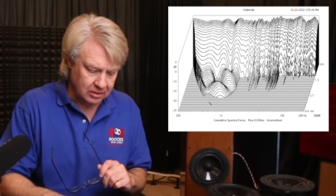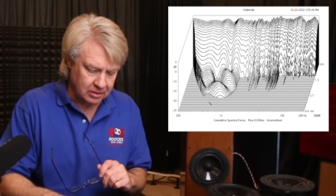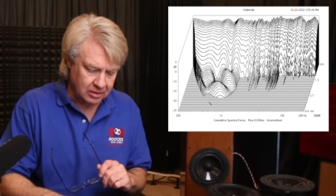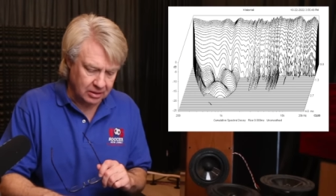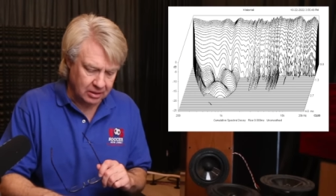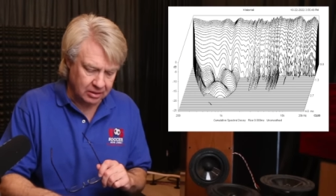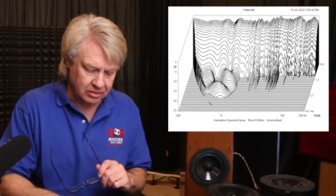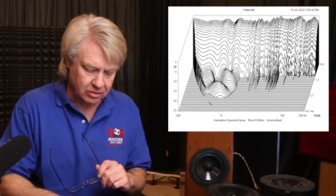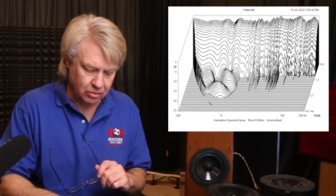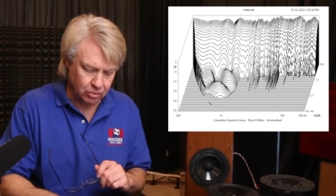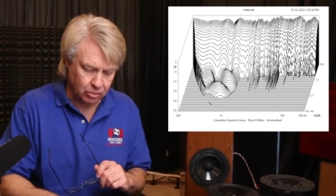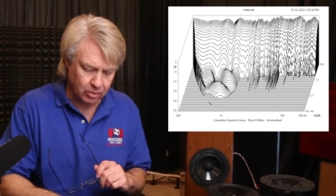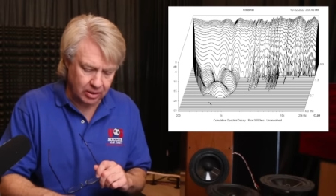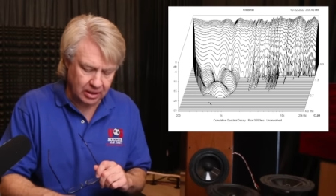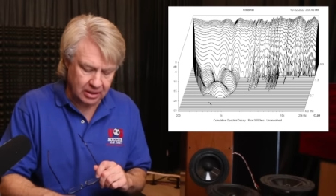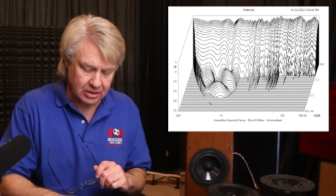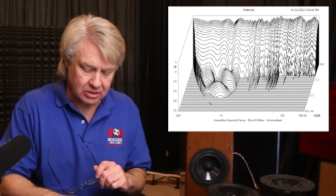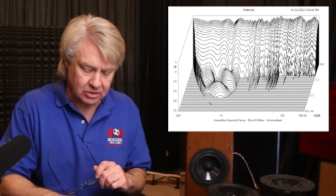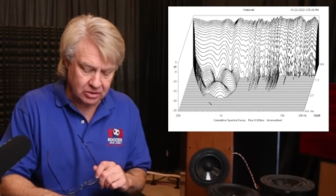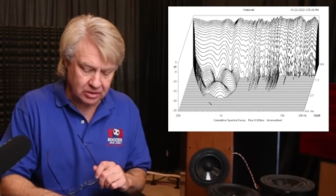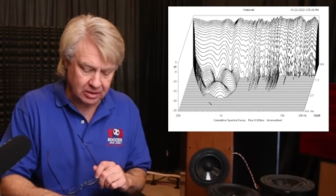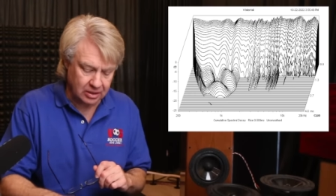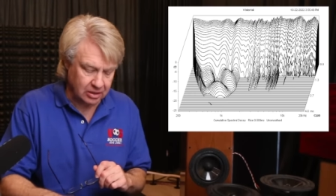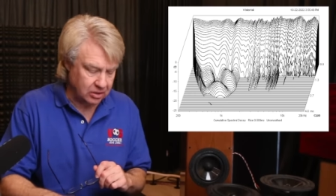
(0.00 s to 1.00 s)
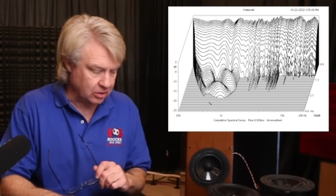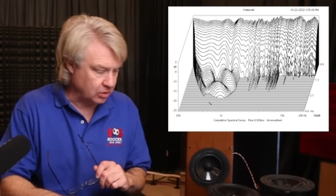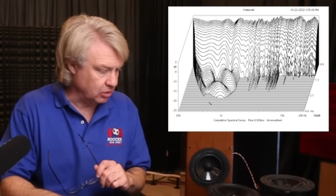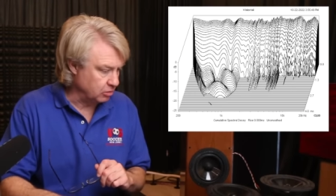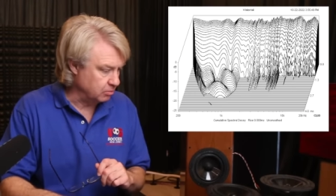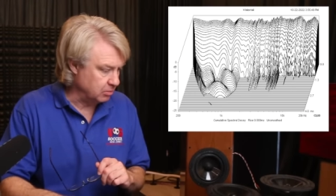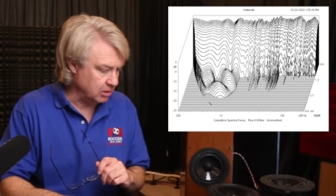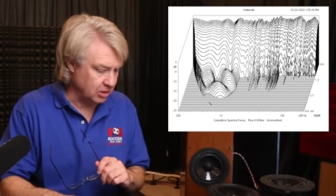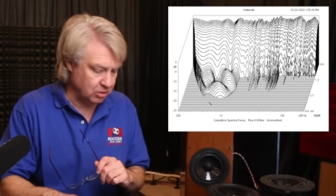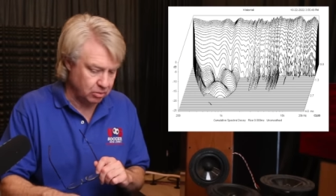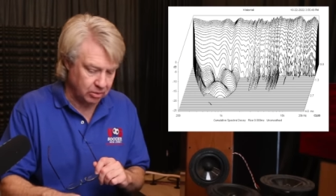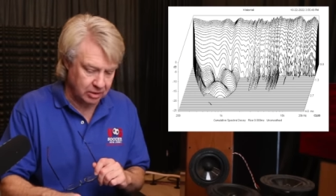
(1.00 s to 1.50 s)
uh, the range, and it could
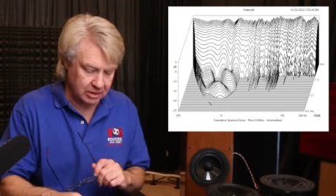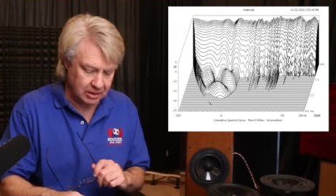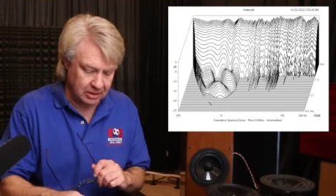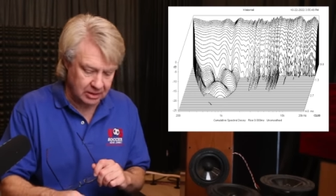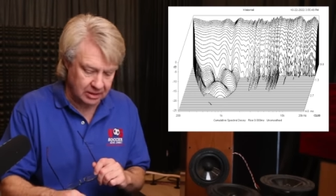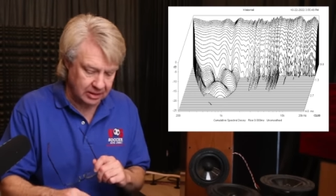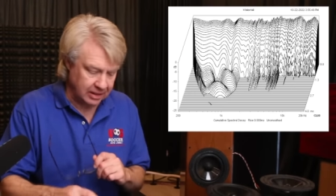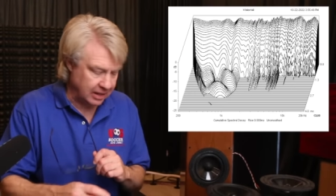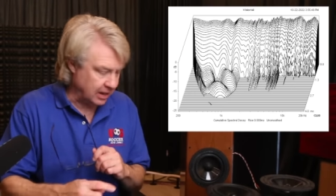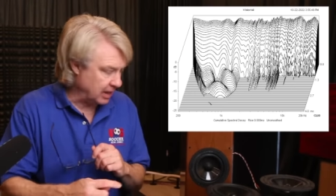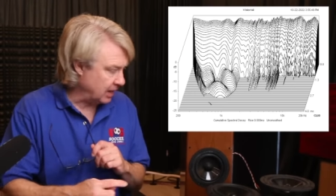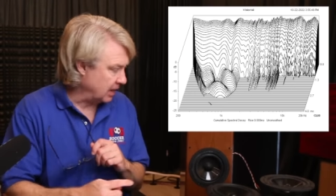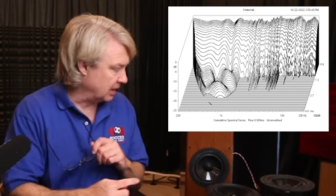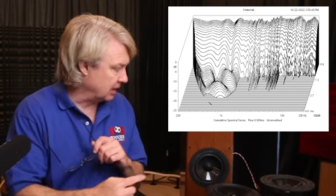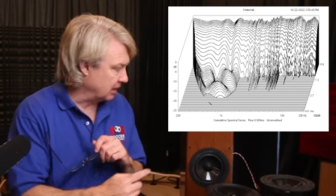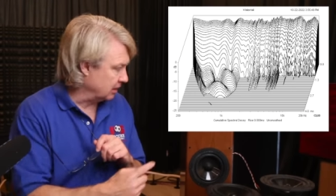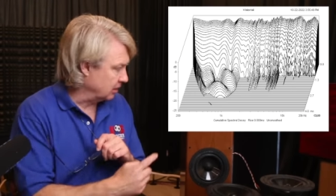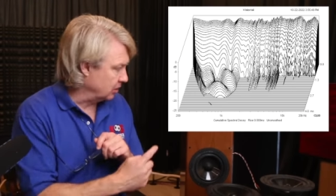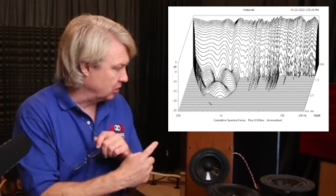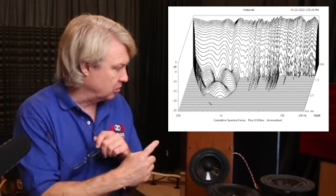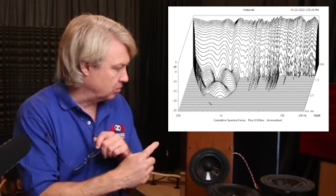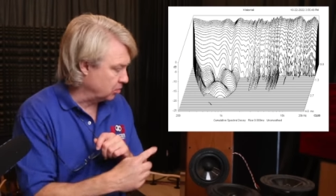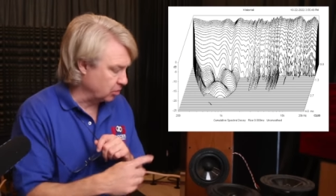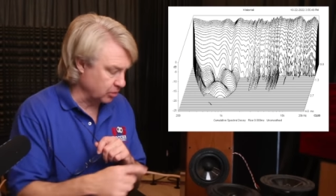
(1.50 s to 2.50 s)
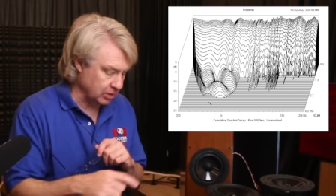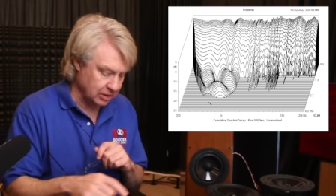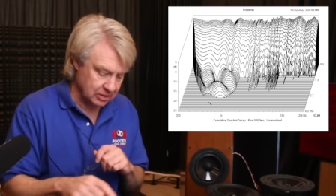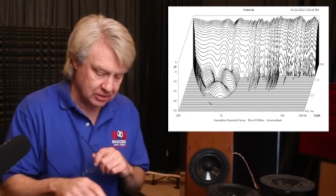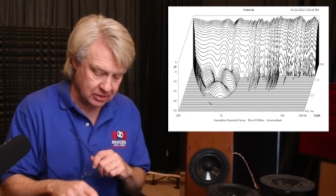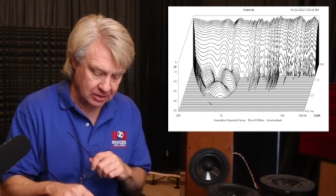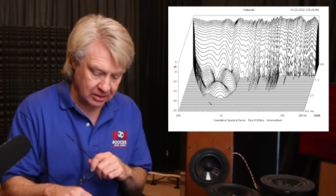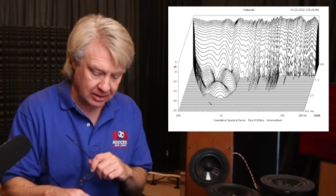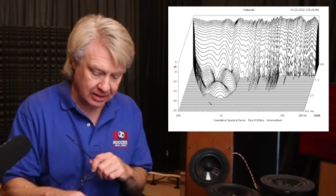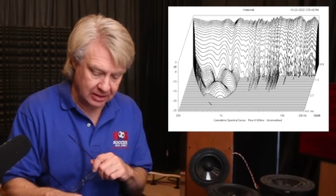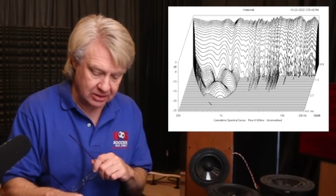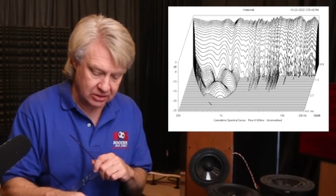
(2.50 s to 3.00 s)
be we needed to add a little more
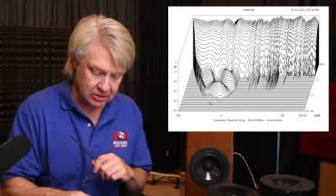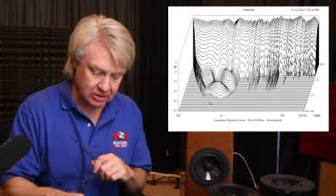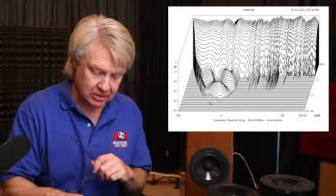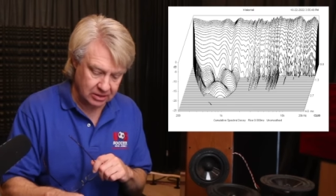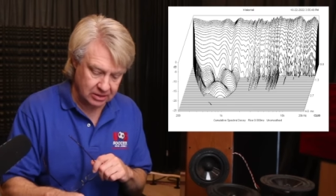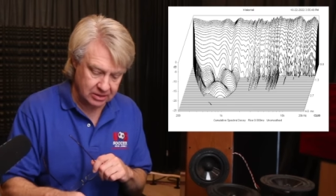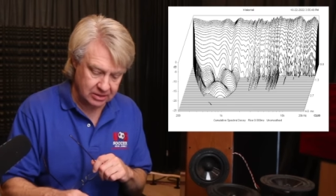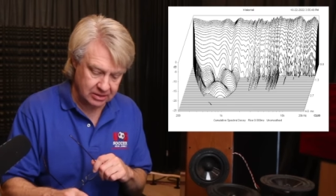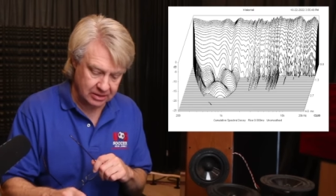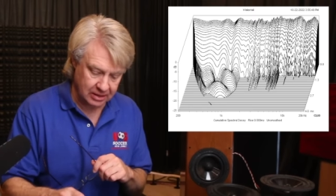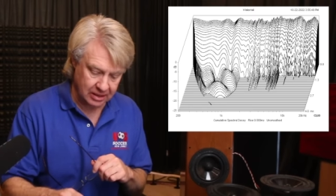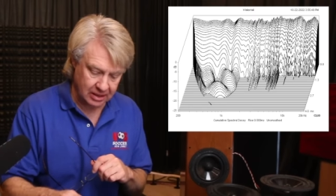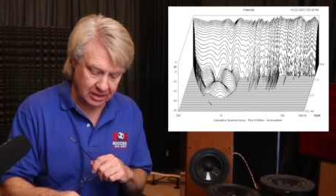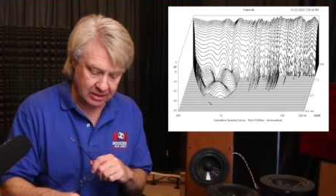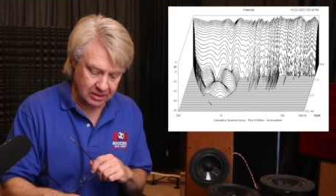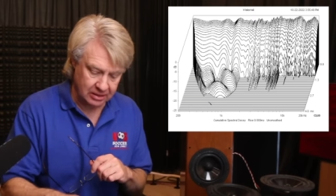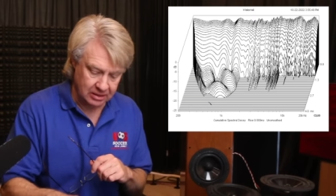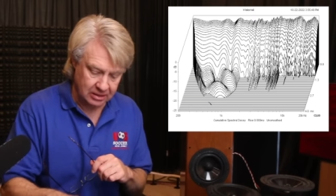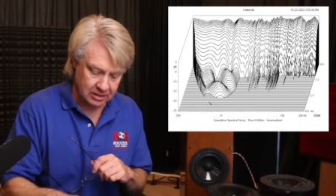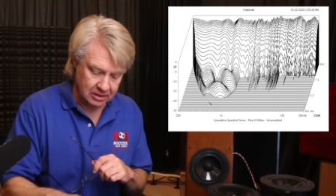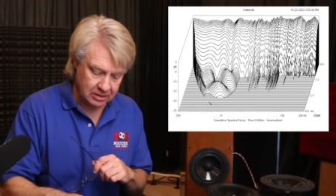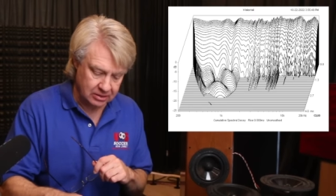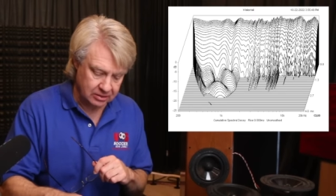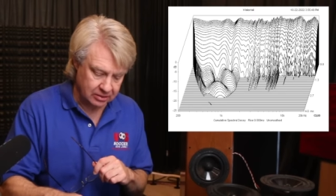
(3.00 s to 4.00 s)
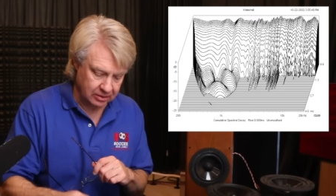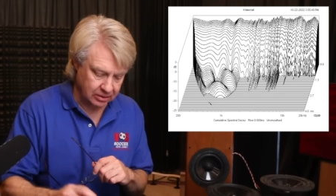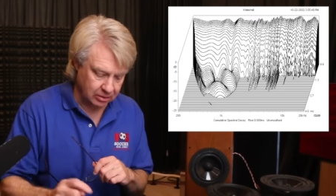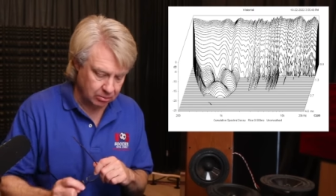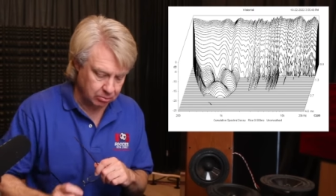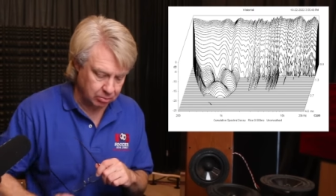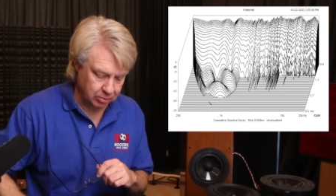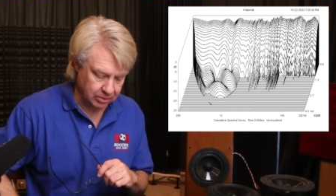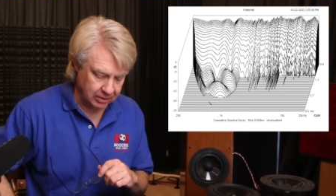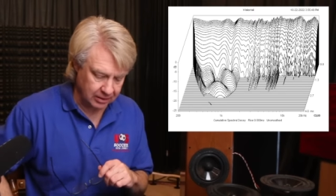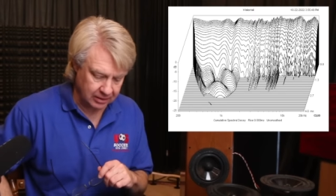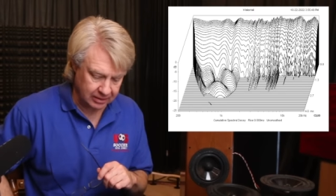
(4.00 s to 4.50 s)
insulation inside to
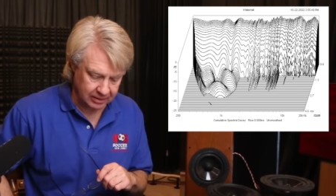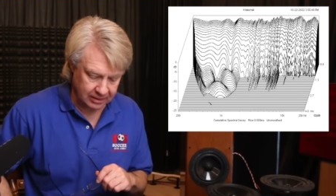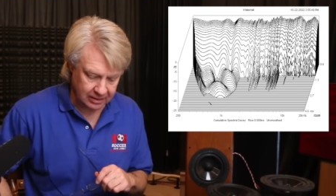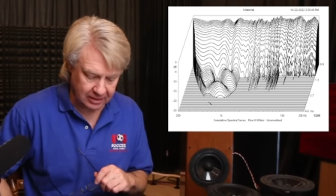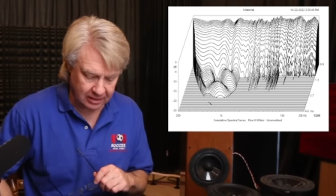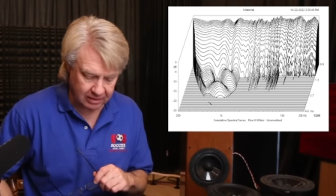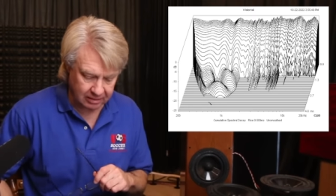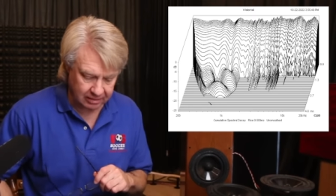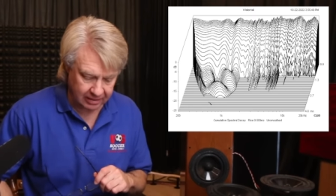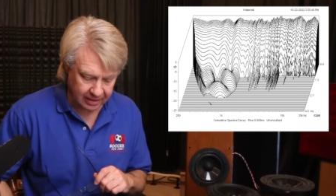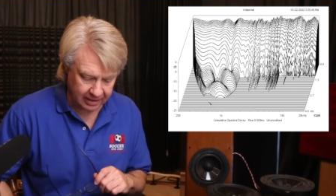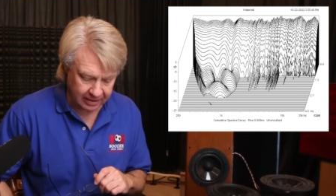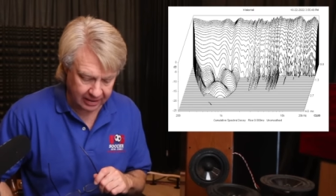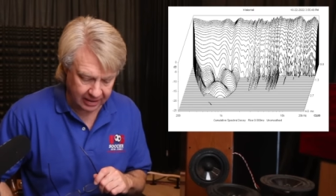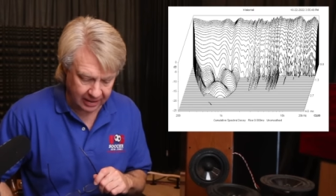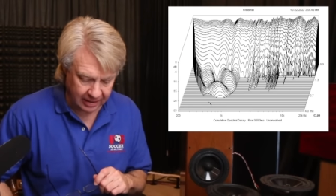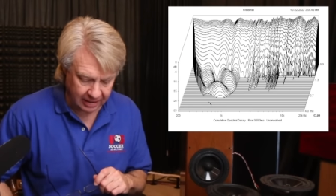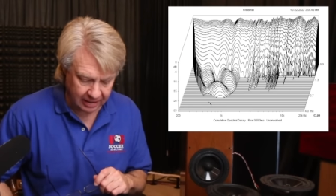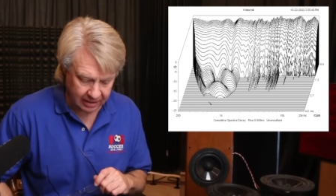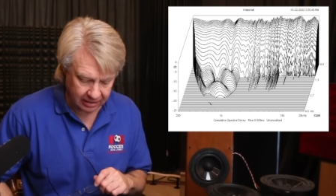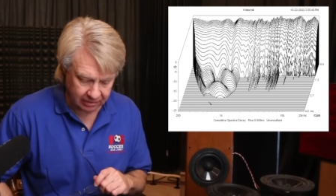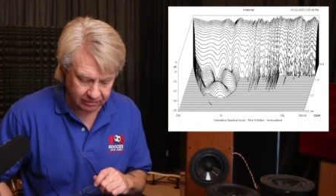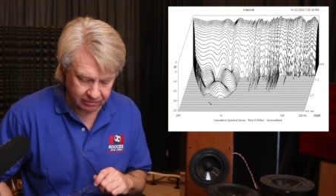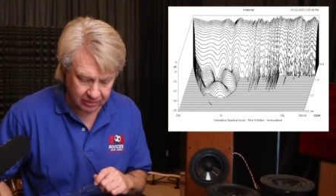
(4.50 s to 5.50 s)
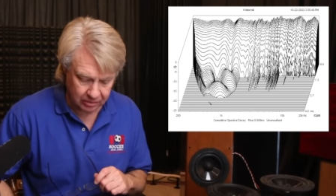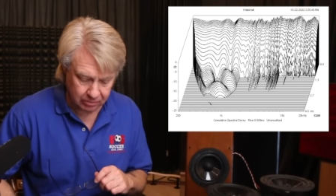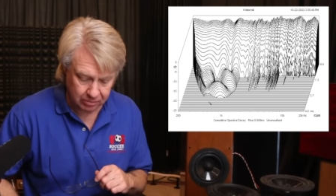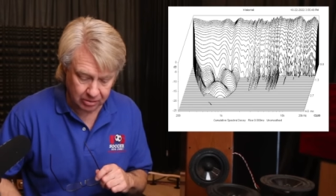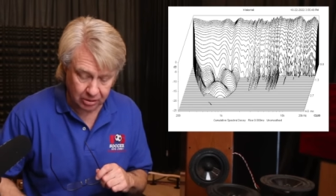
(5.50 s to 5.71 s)
completely get that out of it.